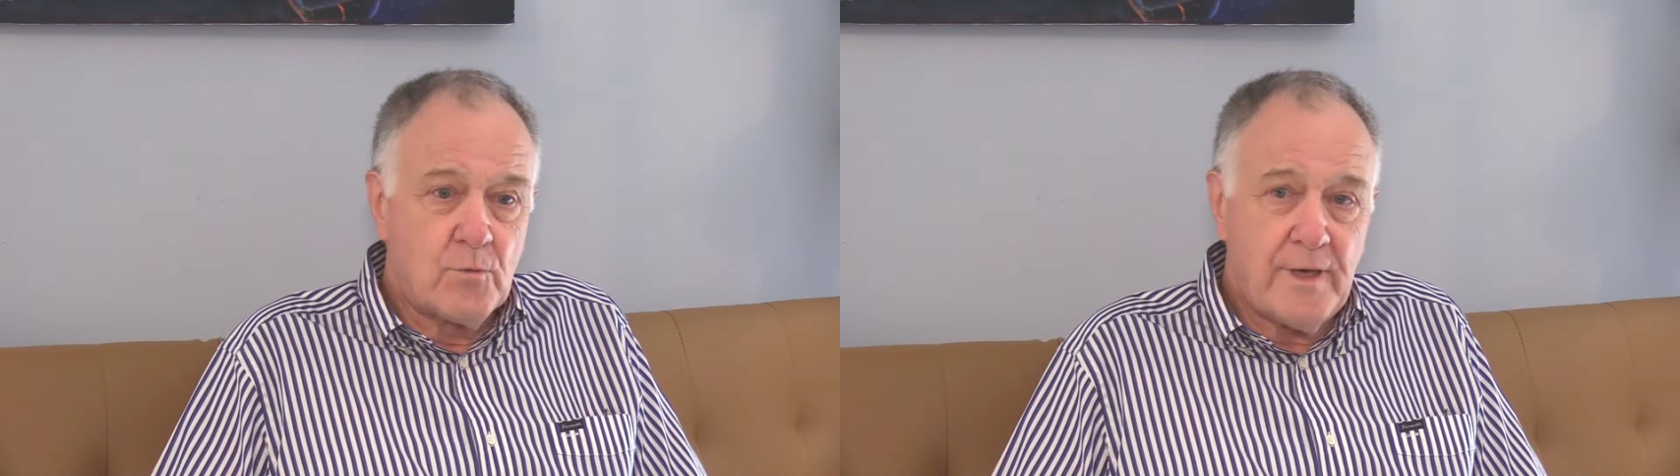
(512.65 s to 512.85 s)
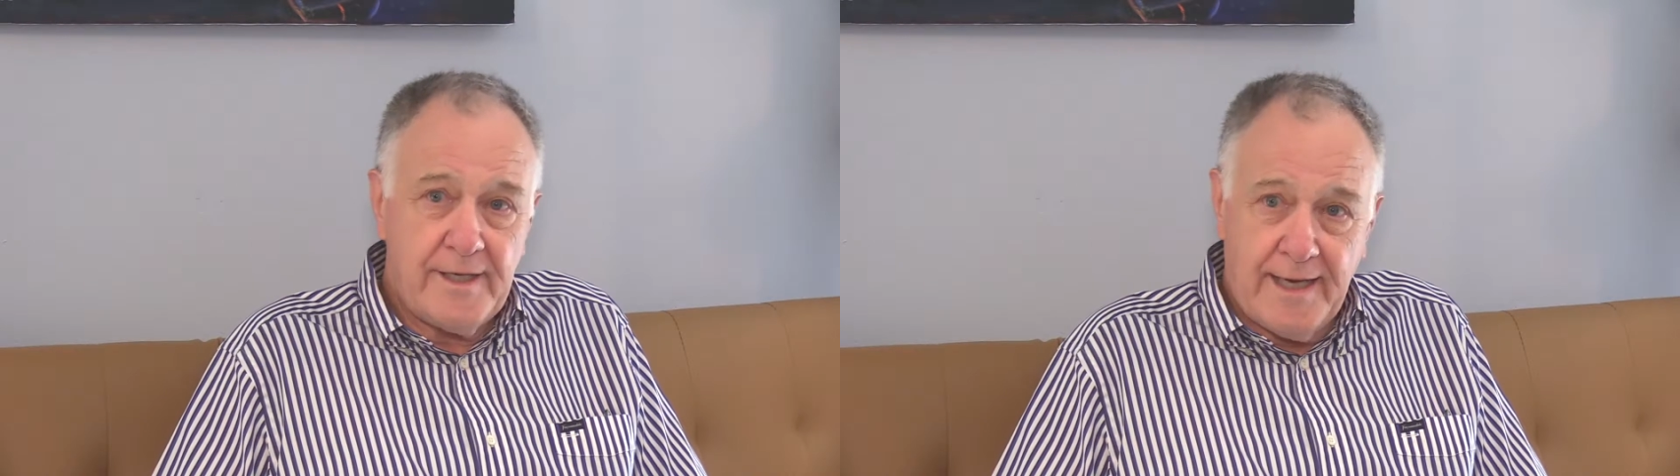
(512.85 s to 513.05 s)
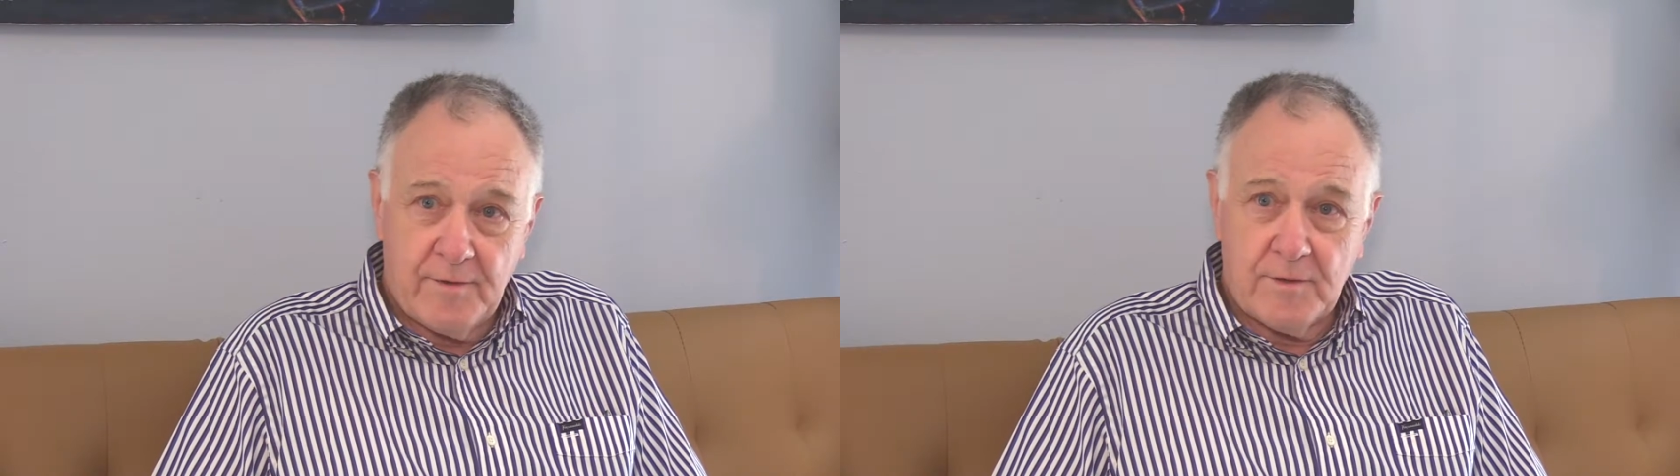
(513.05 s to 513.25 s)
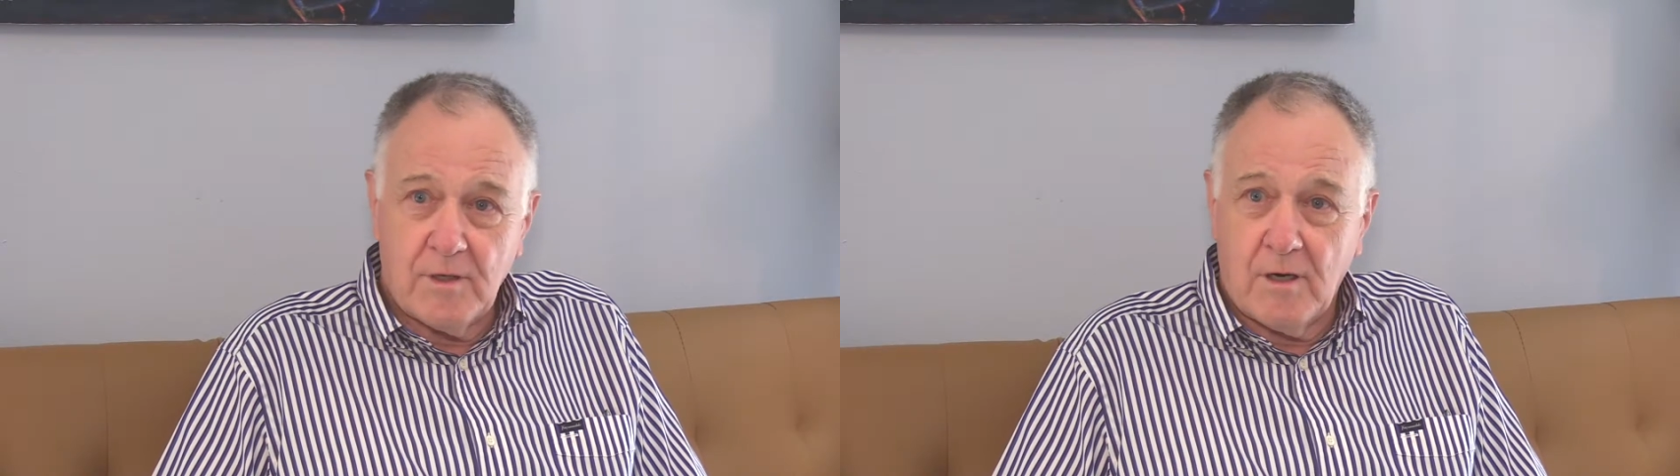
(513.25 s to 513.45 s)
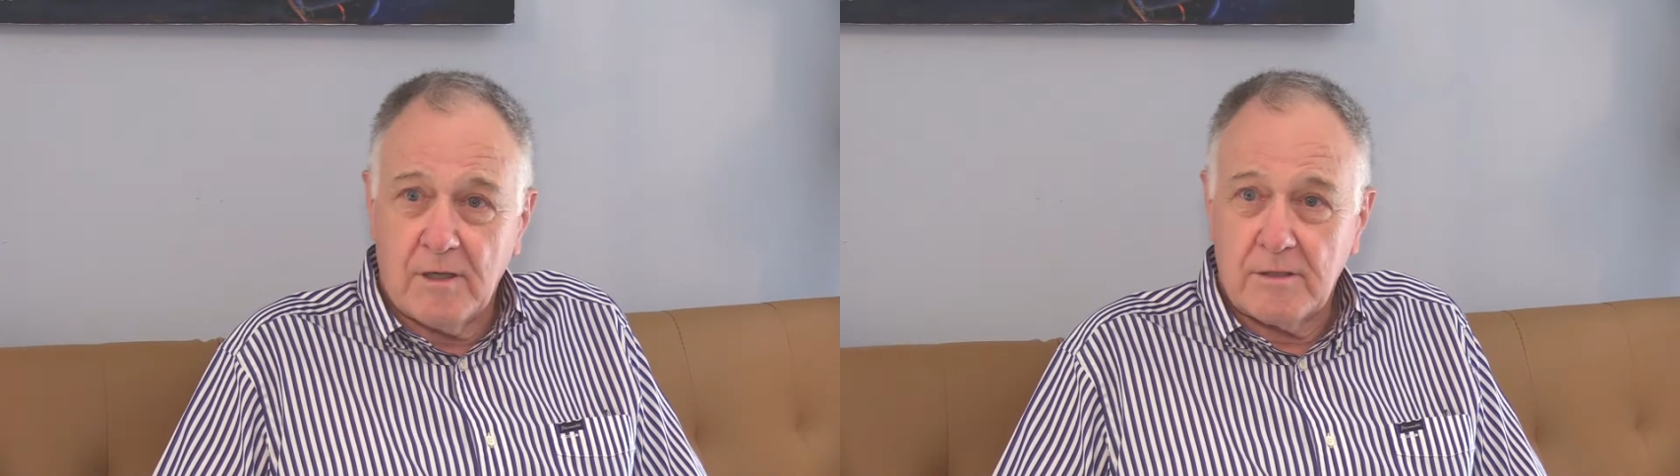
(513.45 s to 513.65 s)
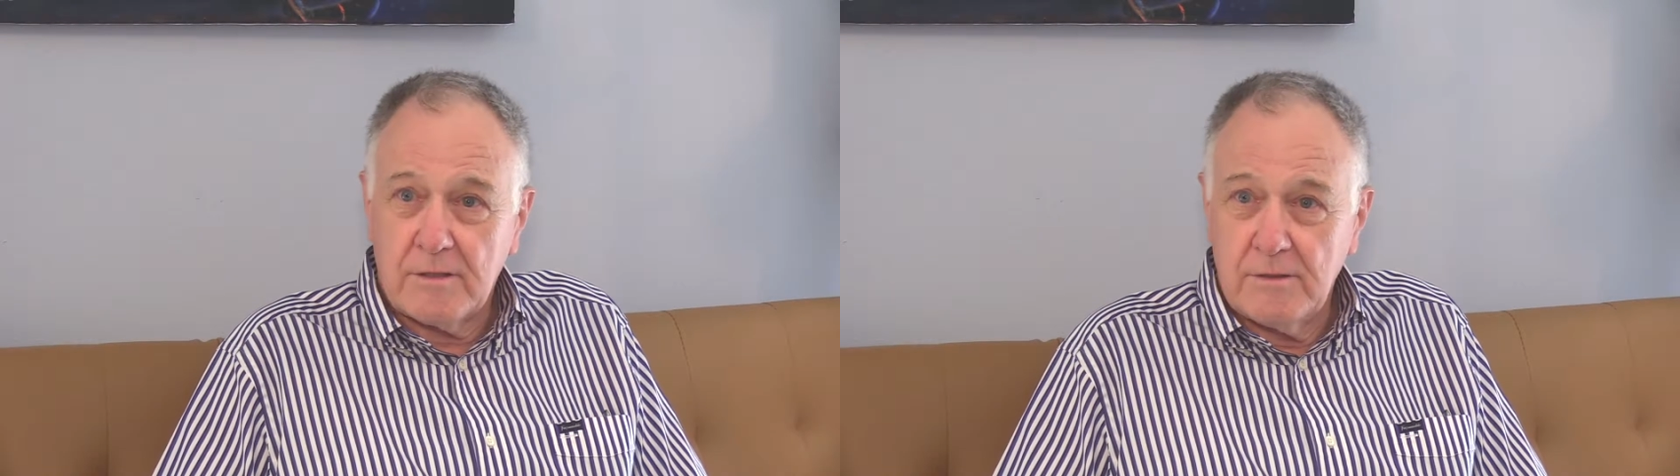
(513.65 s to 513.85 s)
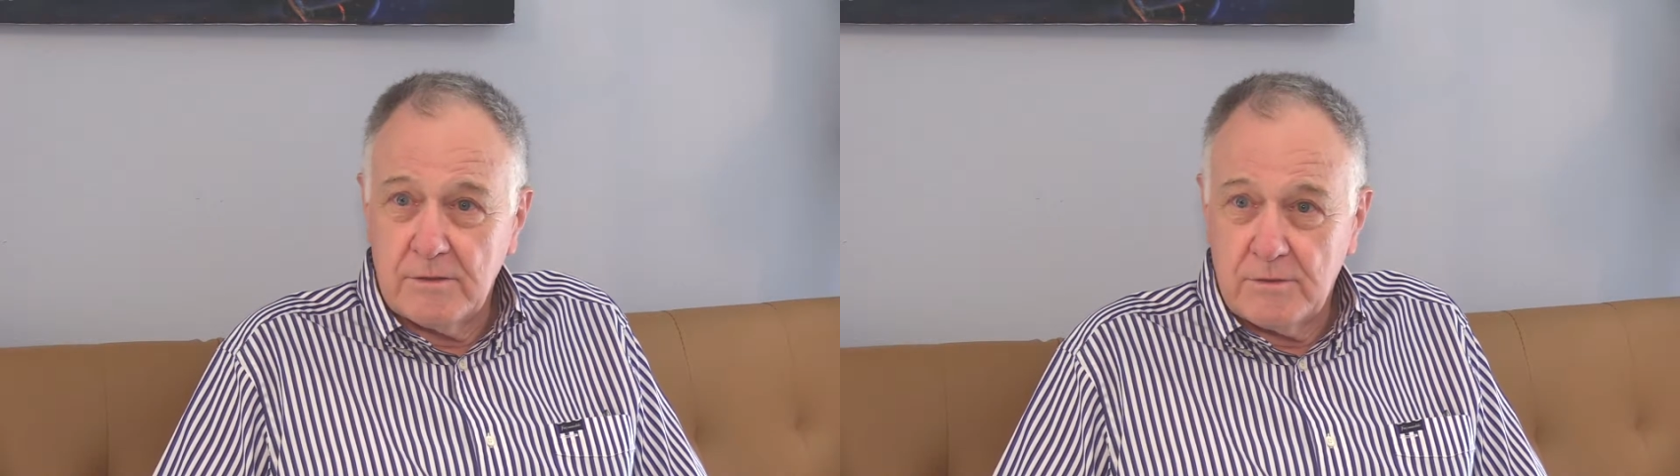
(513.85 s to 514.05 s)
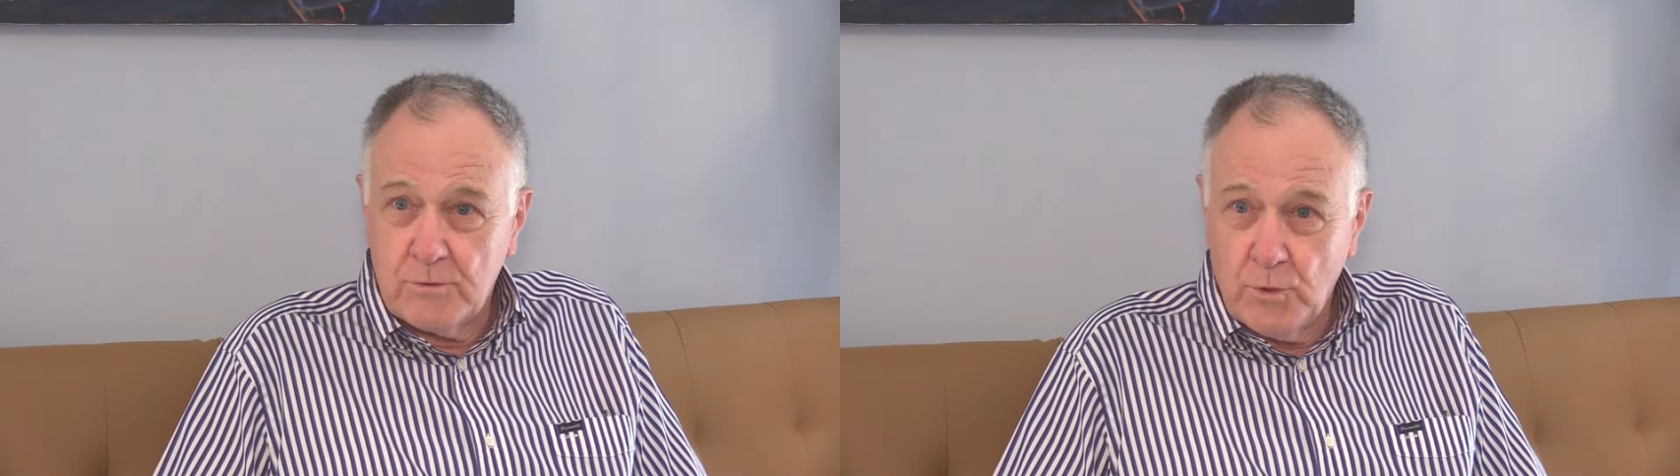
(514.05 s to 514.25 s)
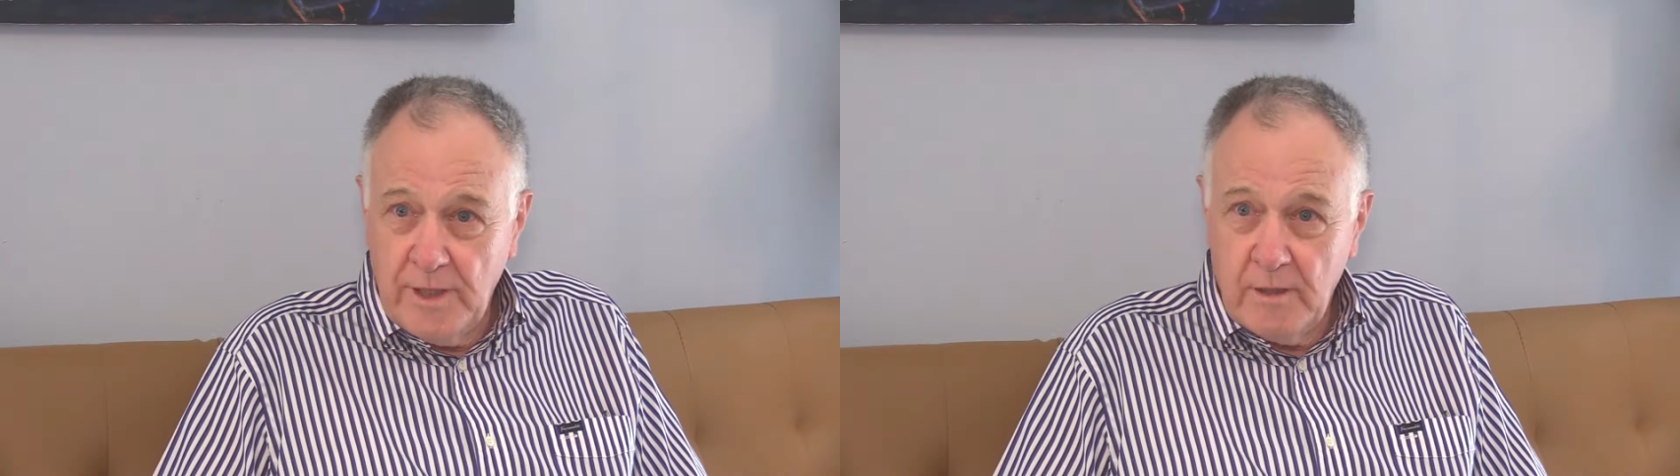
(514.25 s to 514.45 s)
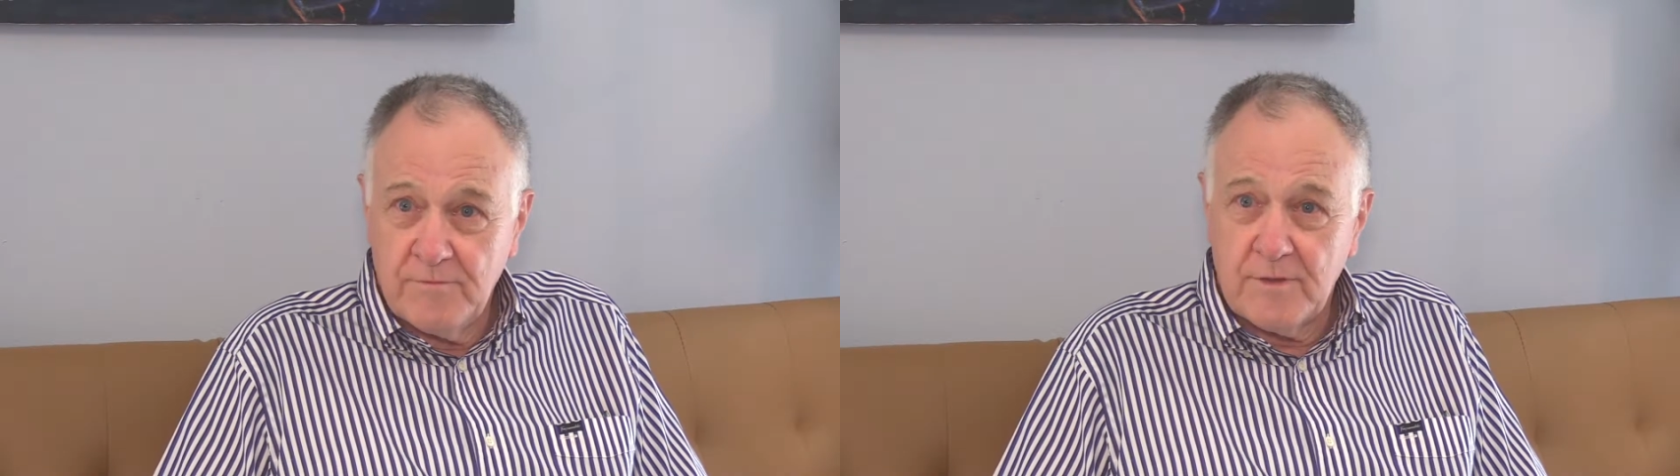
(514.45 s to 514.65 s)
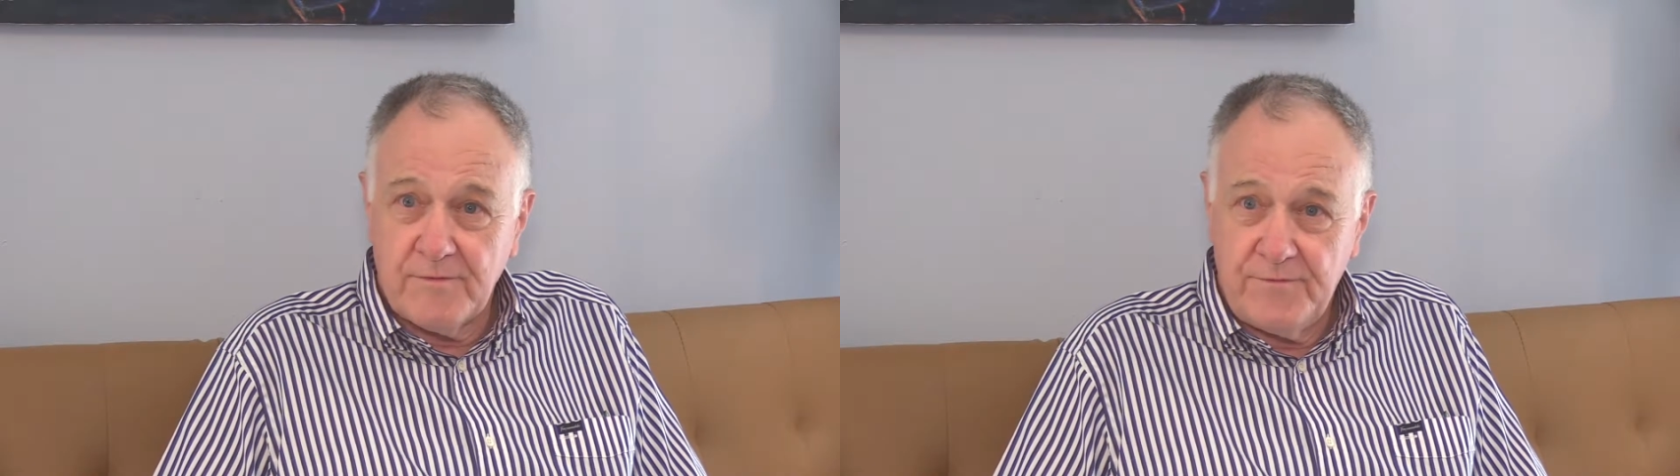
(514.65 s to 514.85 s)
Right now there are 12